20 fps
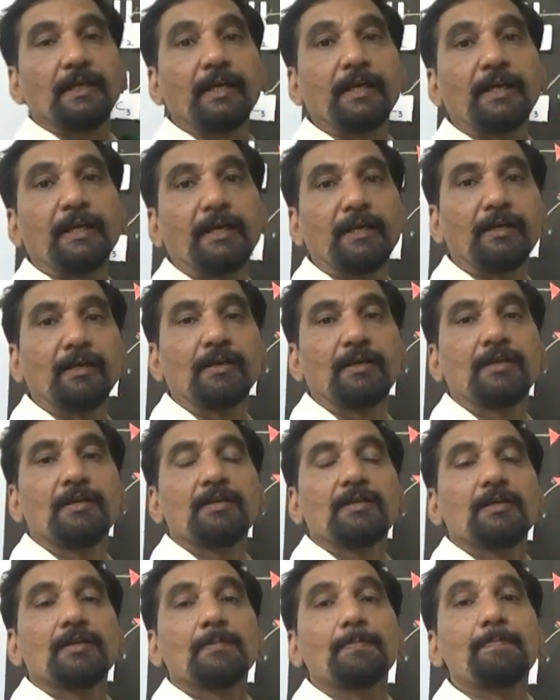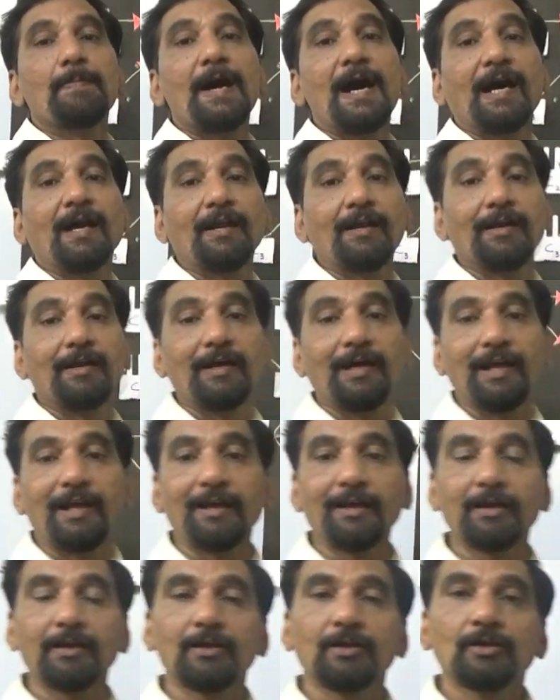in
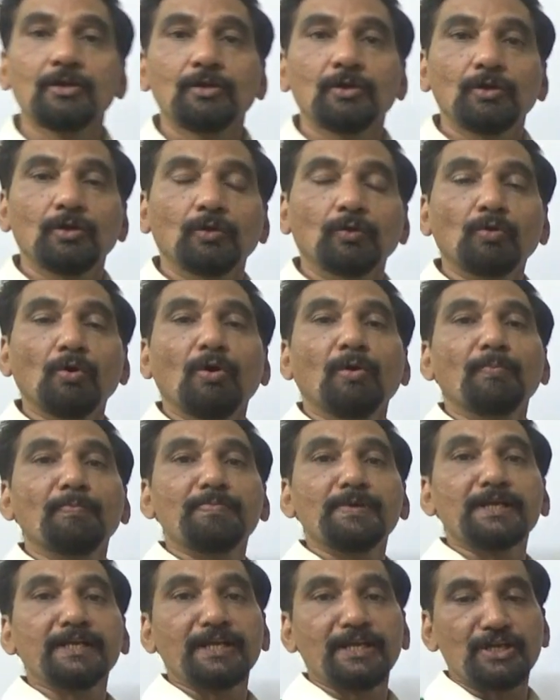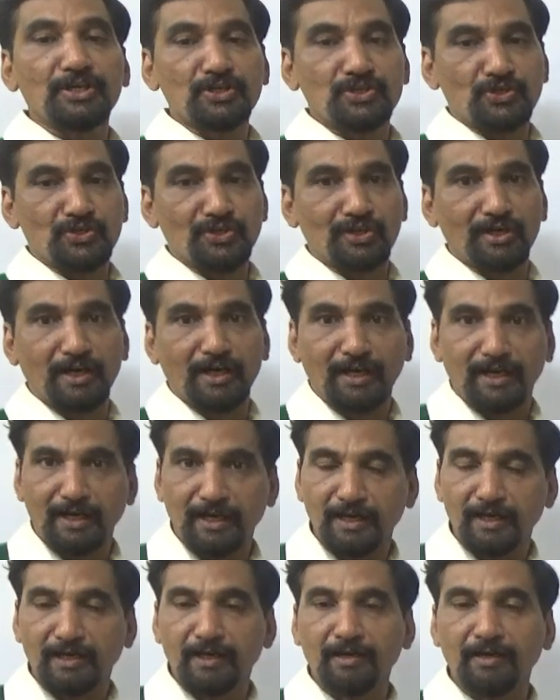parallel
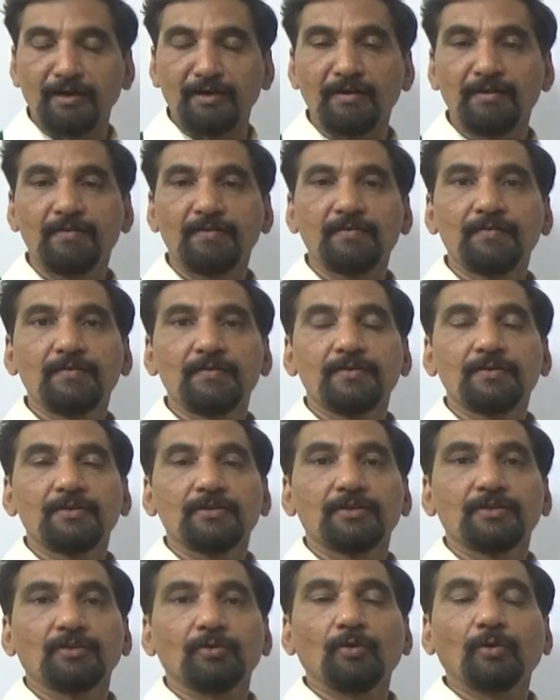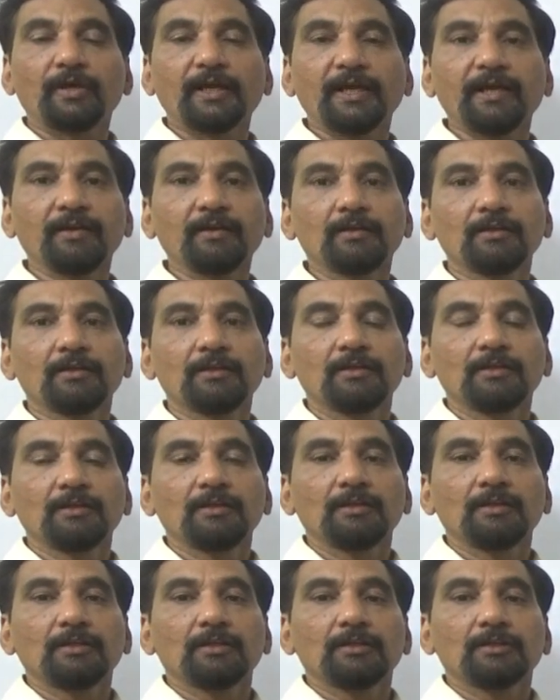combination. Okay?
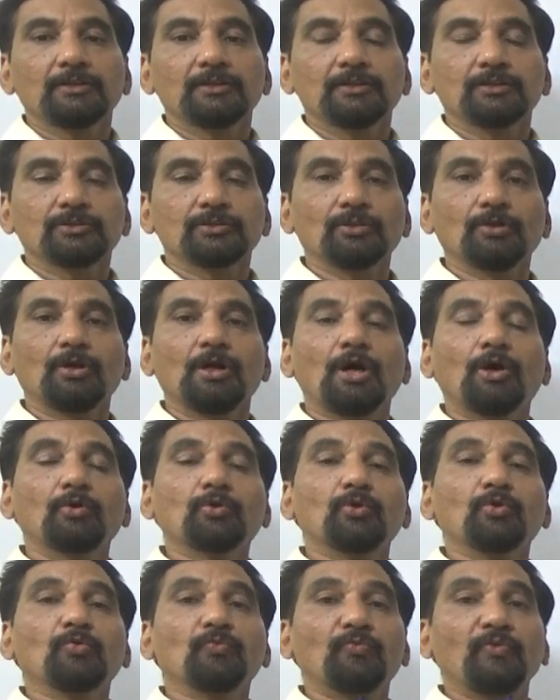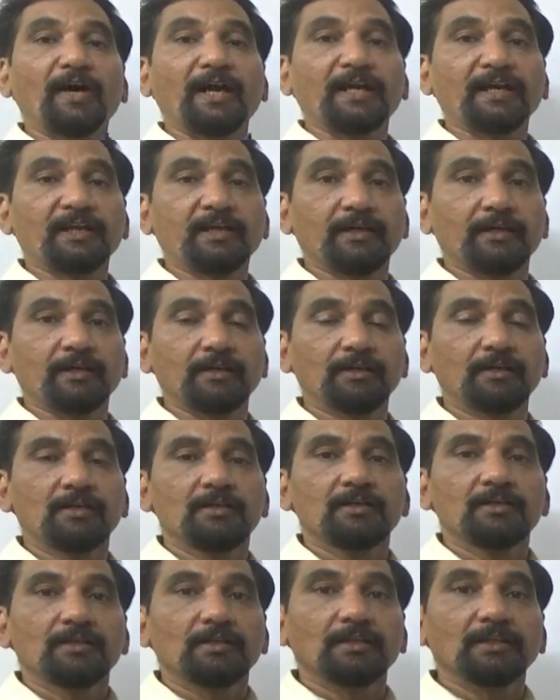So, how to find the
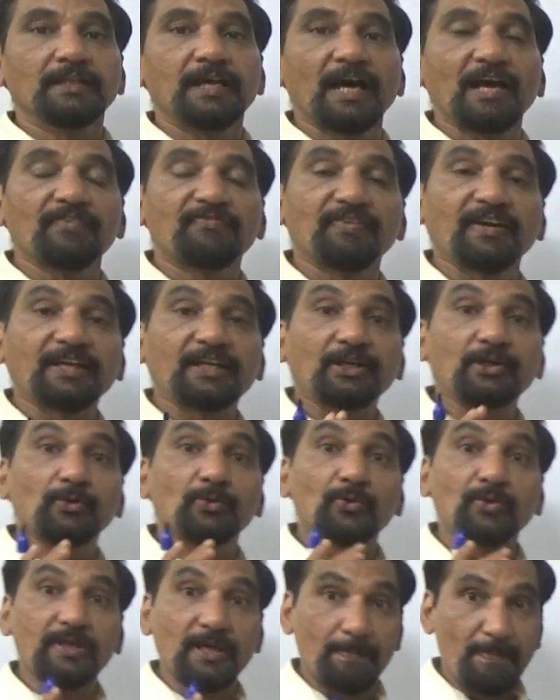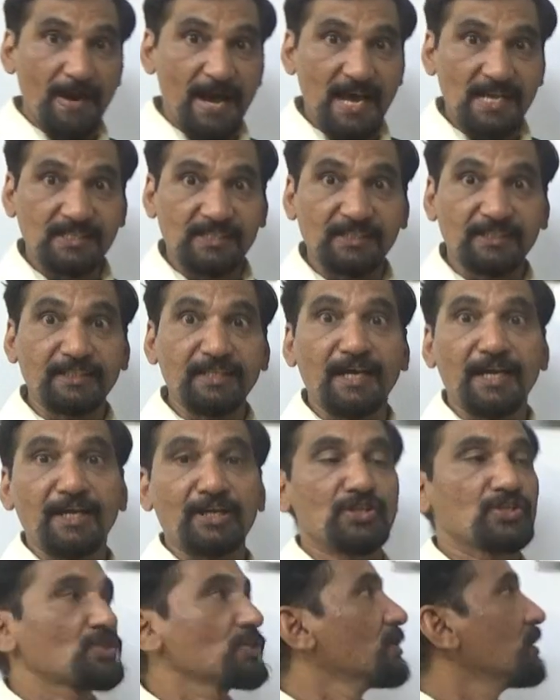effective
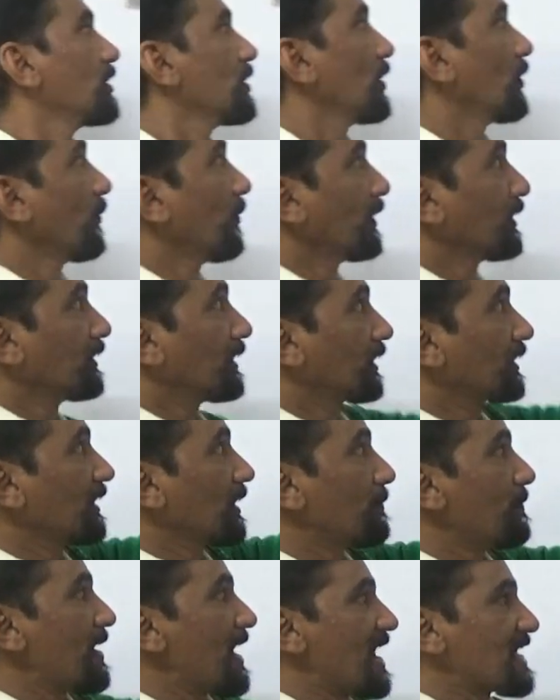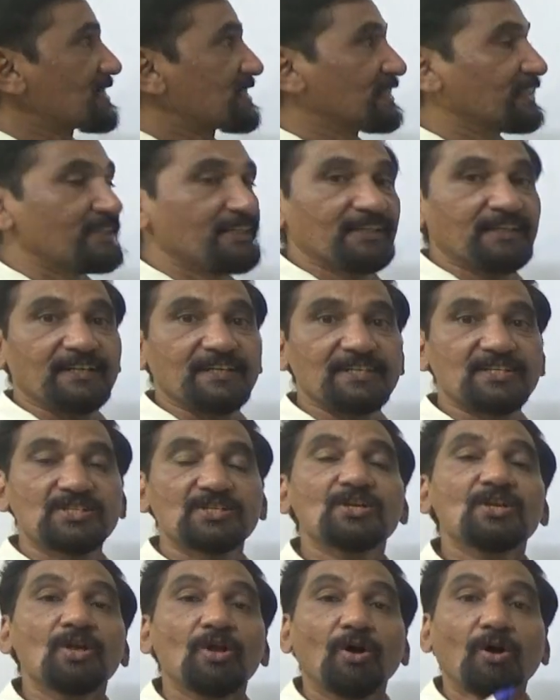capacitance when the
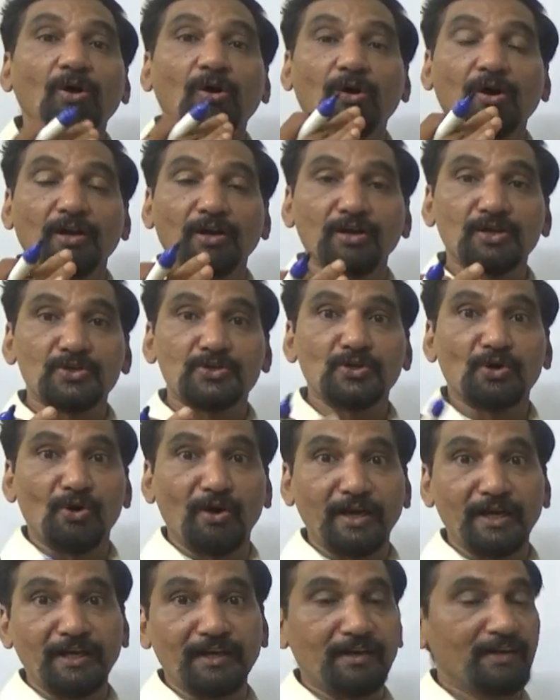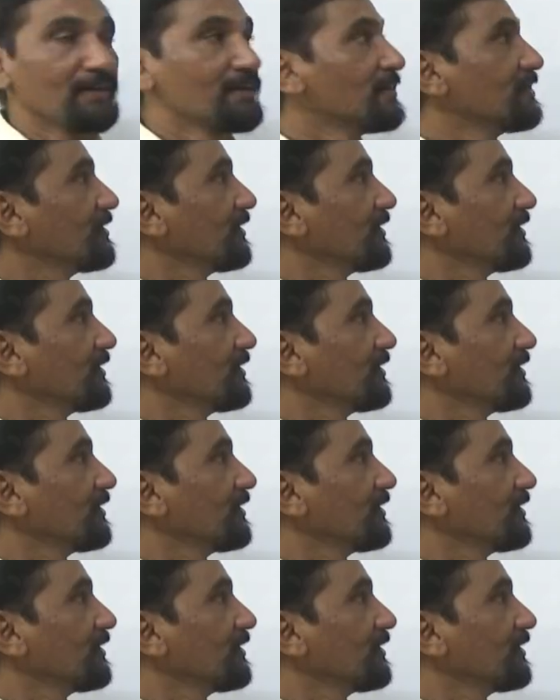capacitors are joined